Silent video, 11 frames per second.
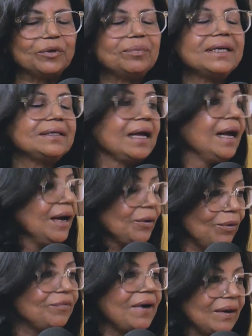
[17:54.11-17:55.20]
But
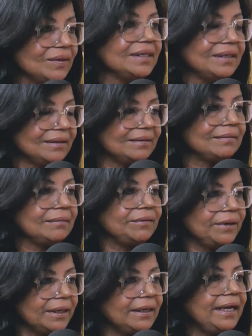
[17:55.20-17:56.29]
co-founder
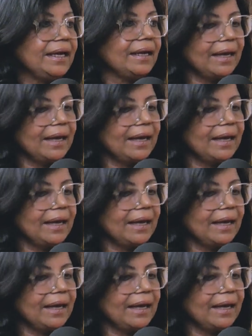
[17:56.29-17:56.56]
really